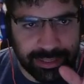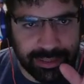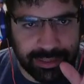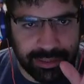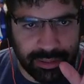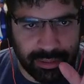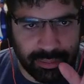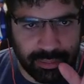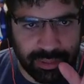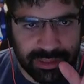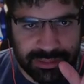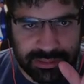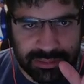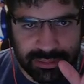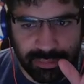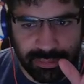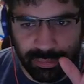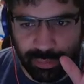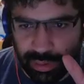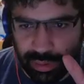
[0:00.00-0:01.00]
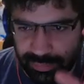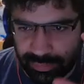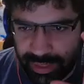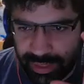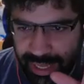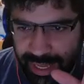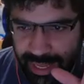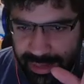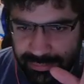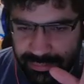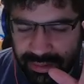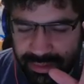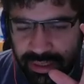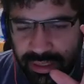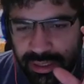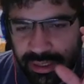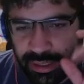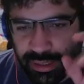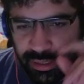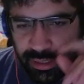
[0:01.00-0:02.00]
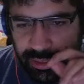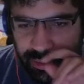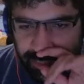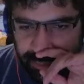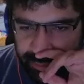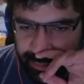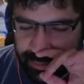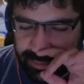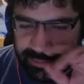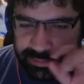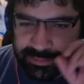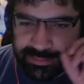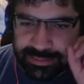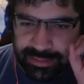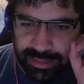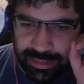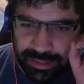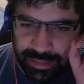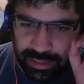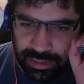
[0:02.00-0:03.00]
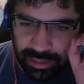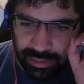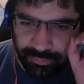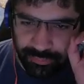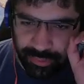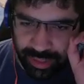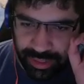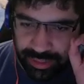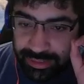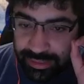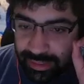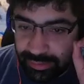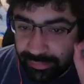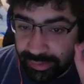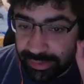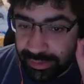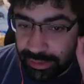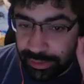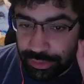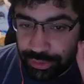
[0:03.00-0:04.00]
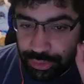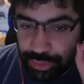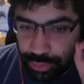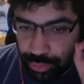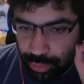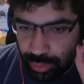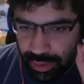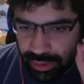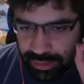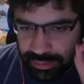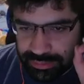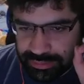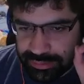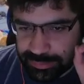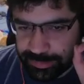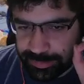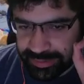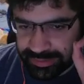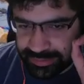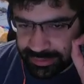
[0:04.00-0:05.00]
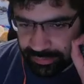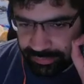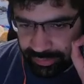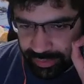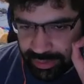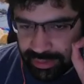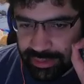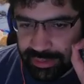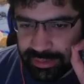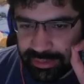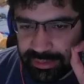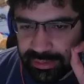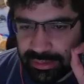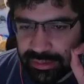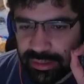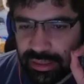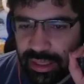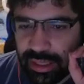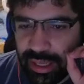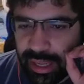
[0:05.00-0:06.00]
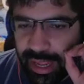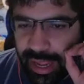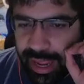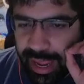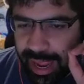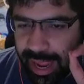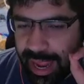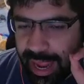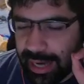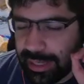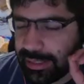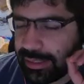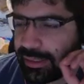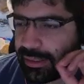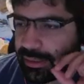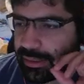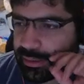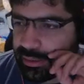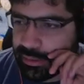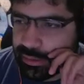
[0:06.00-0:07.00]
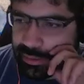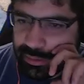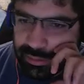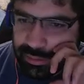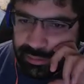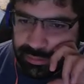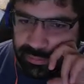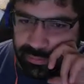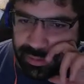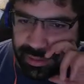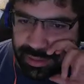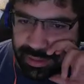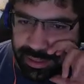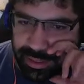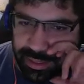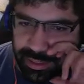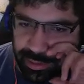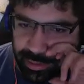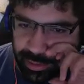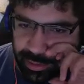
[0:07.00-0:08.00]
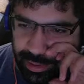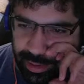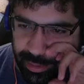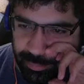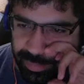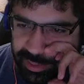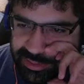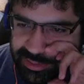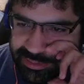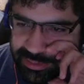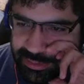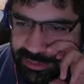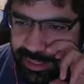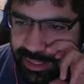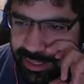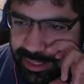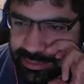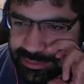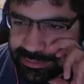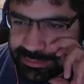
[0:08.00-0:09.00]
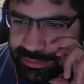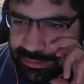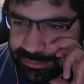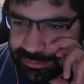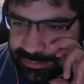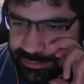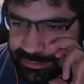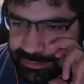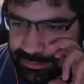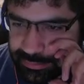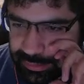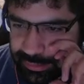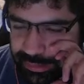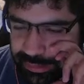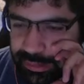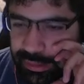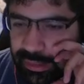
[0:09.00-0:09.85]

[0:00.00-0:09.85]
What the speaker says: request, what we have is we are giving the URL specifically and ampersand x this, right?